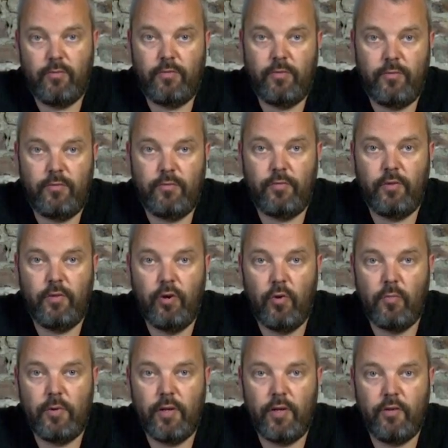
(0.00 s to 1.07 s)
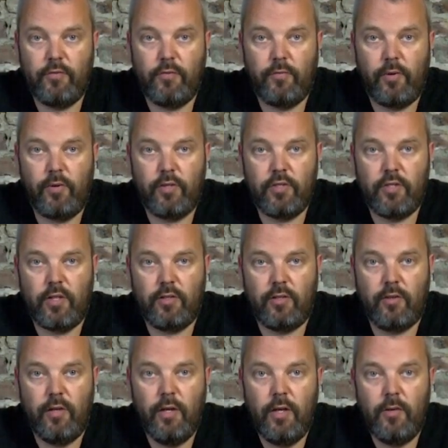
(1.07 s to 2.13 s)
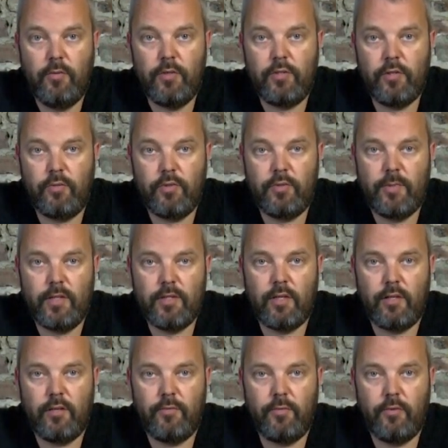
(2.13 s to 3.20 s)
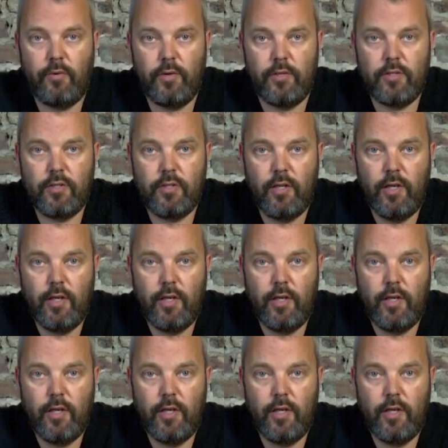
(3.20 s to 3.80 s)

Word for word: or fully opening of the roller shutter, which always makes a lot of noise.